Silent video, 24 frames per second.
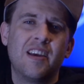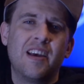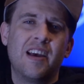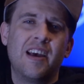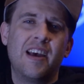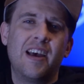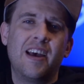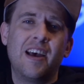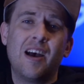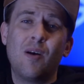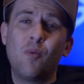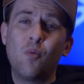
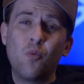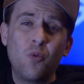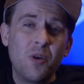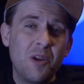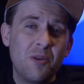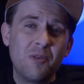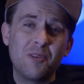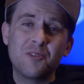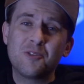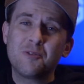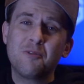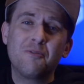and we
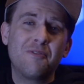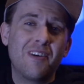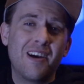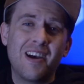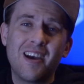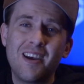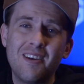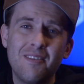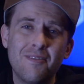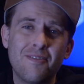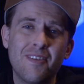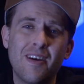will
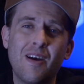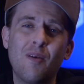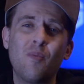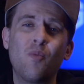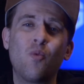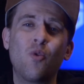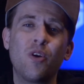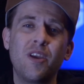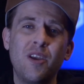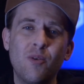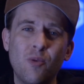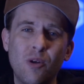survive, and
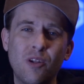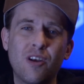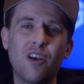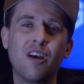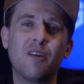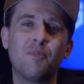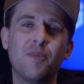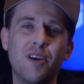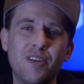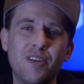we will come